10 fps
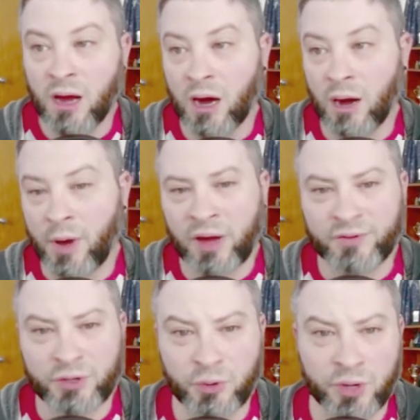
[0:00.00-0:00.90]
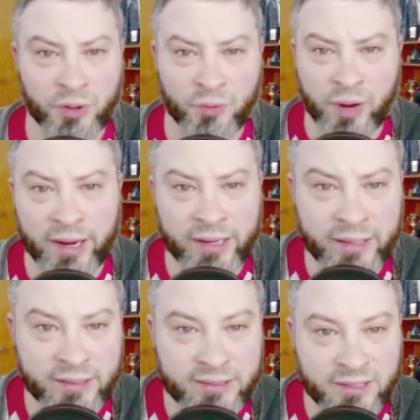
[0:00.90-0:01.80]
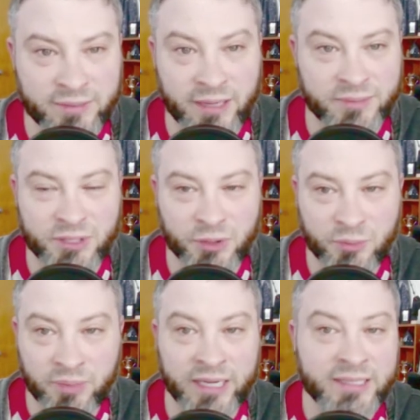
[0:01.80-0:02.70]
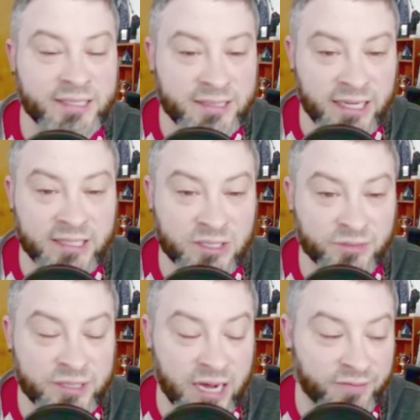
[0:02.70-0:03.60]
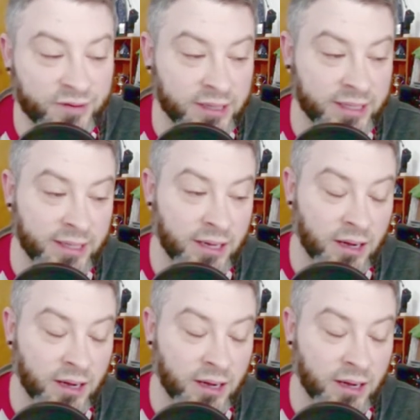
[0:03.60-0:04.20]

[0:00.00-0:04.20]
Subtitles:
I'll have to do another ranking sometime soon, but it's definitely